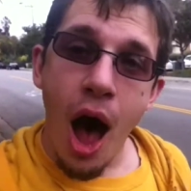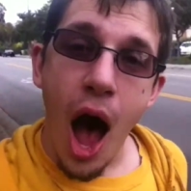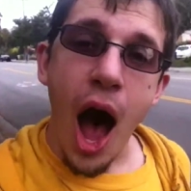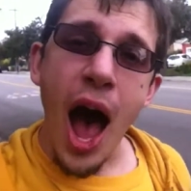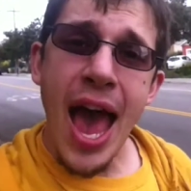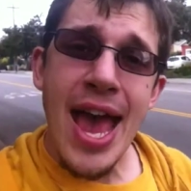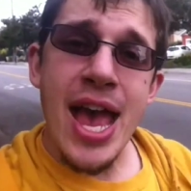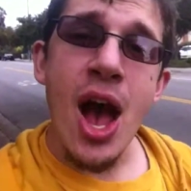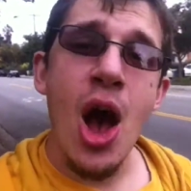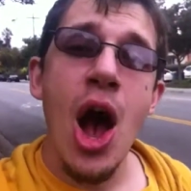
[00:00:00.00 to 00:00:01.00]
I
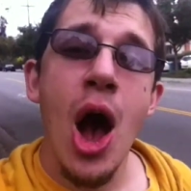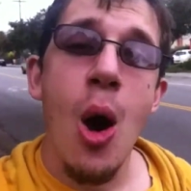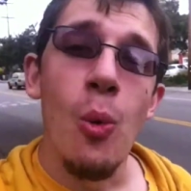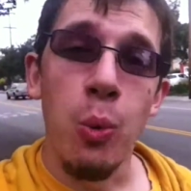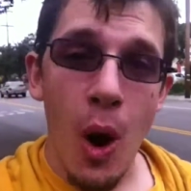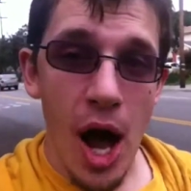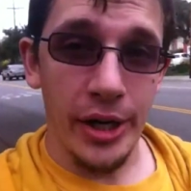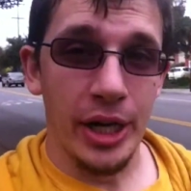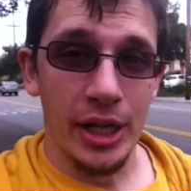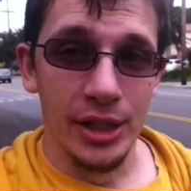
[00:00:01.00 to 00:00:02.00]

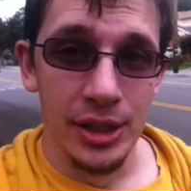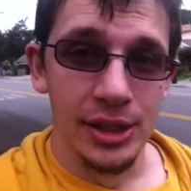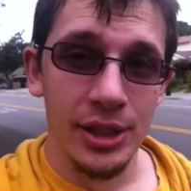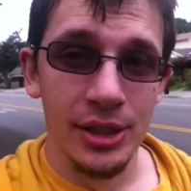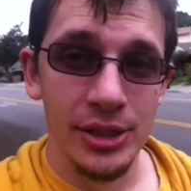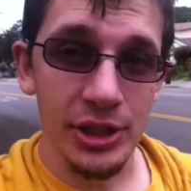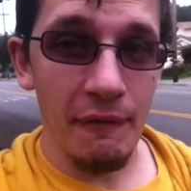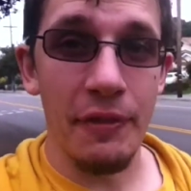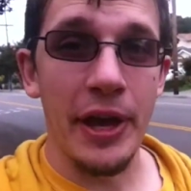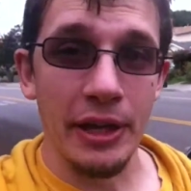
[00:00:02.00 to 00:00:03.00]
won
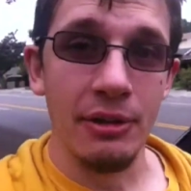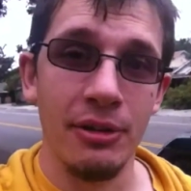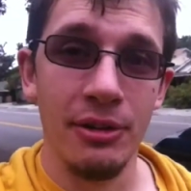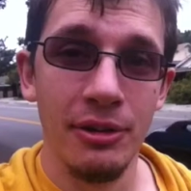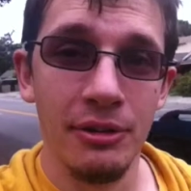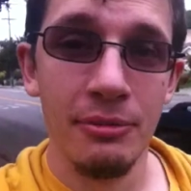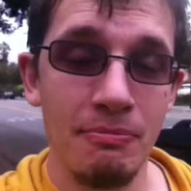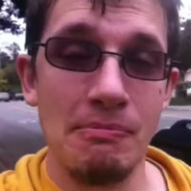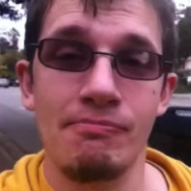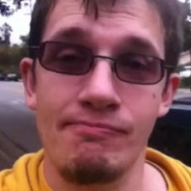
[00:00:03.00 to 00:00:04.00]
something.
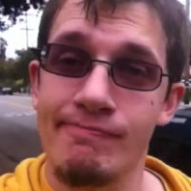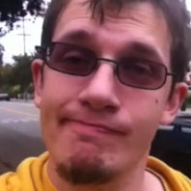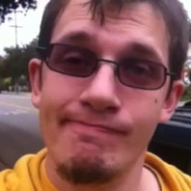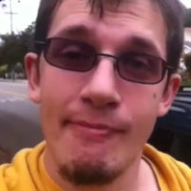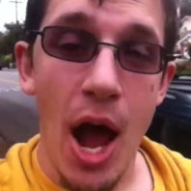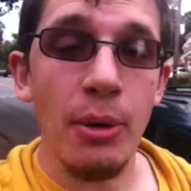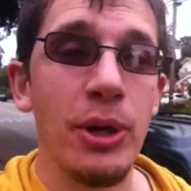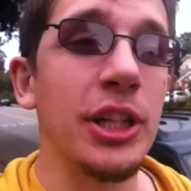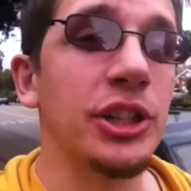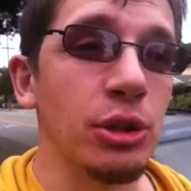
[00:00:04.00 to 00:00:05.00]
I won
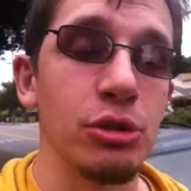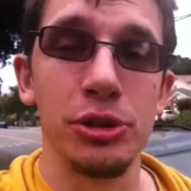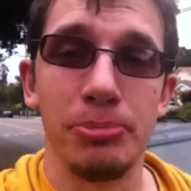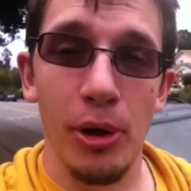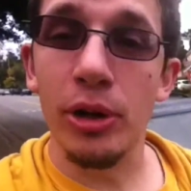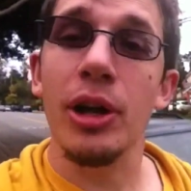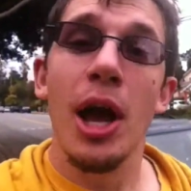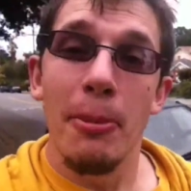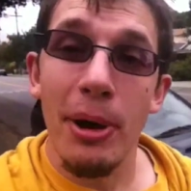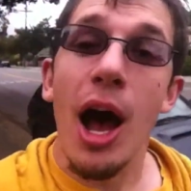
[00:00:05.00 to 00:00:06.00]
a children's book,
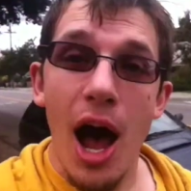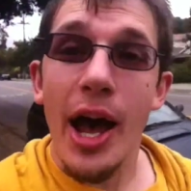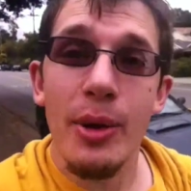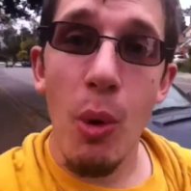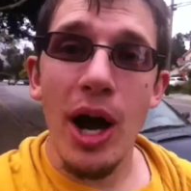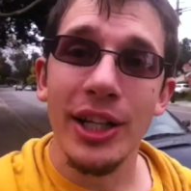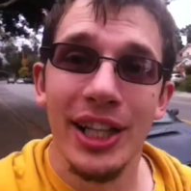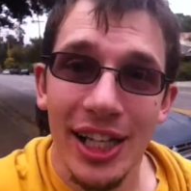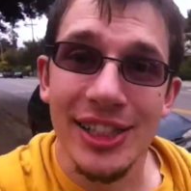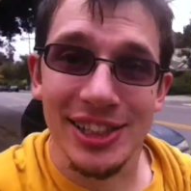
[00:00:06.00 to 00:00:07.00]
but I won
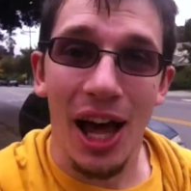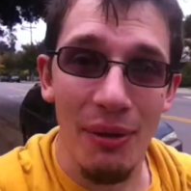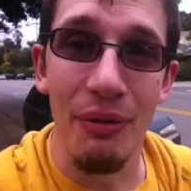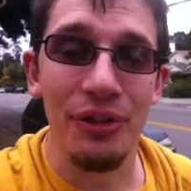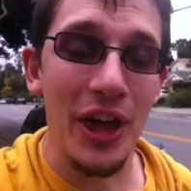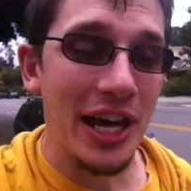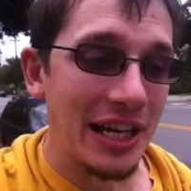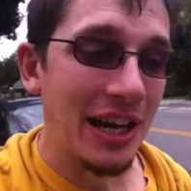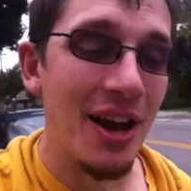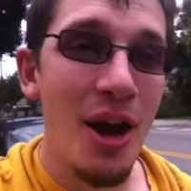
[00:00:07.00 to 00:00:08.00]
something.
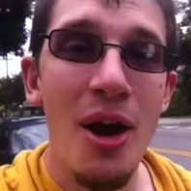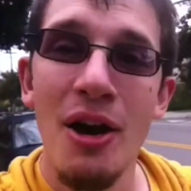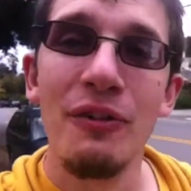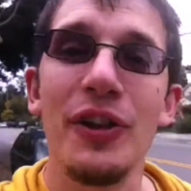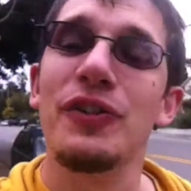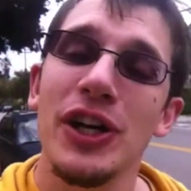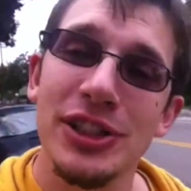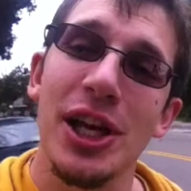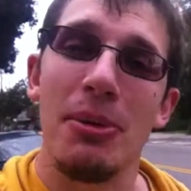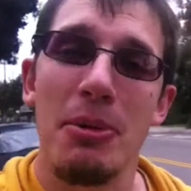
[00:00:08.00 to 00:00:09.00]
For the first
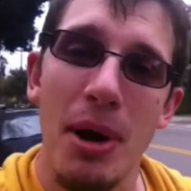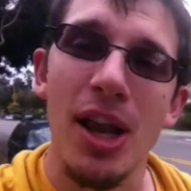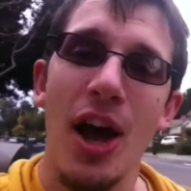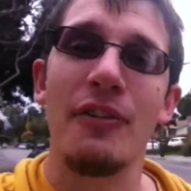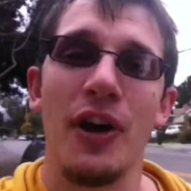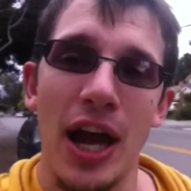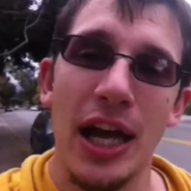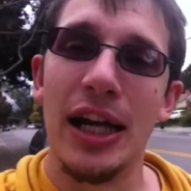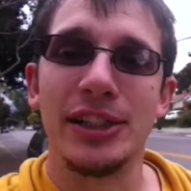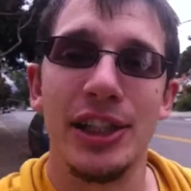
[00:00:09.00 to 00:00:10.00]
time in my life, I
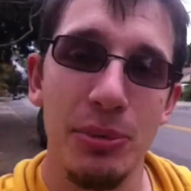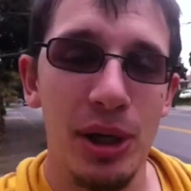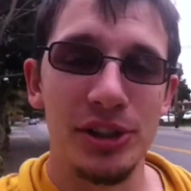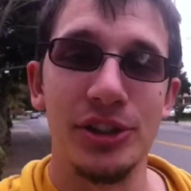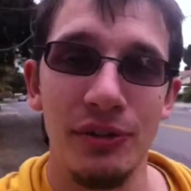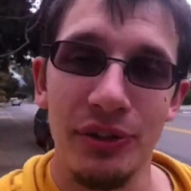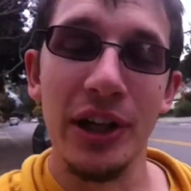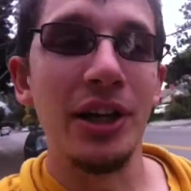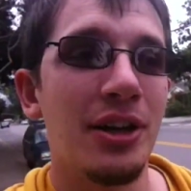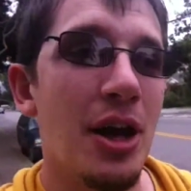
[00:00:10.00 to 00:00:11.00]
actually won something.
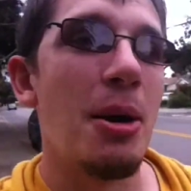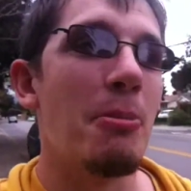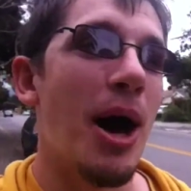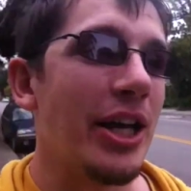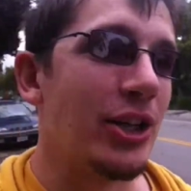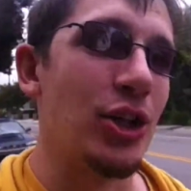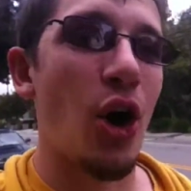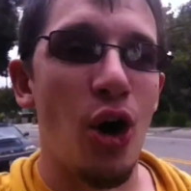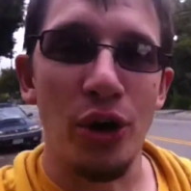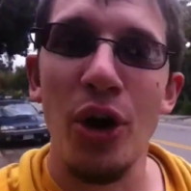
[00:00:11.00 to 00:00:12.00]
My
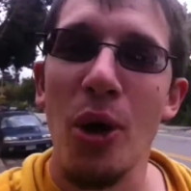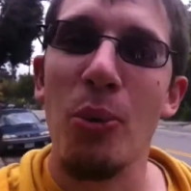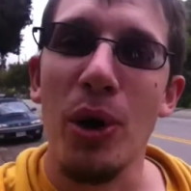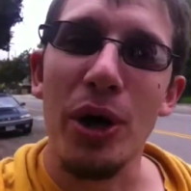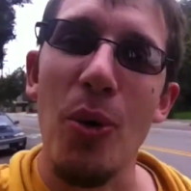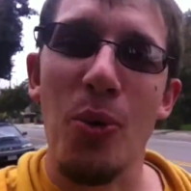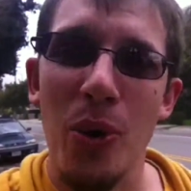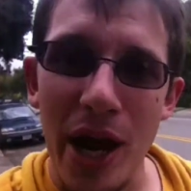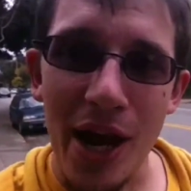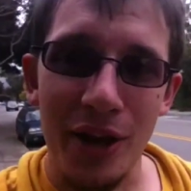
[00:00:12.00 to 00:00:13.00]
God, what a
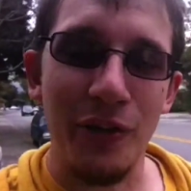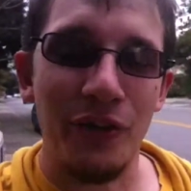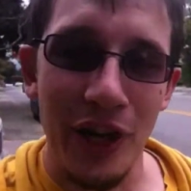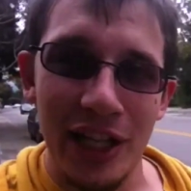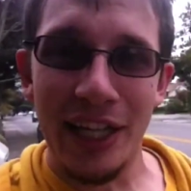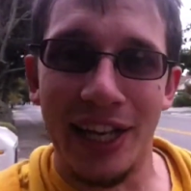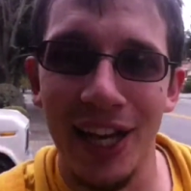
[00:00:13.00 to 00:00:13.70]
weird feeling.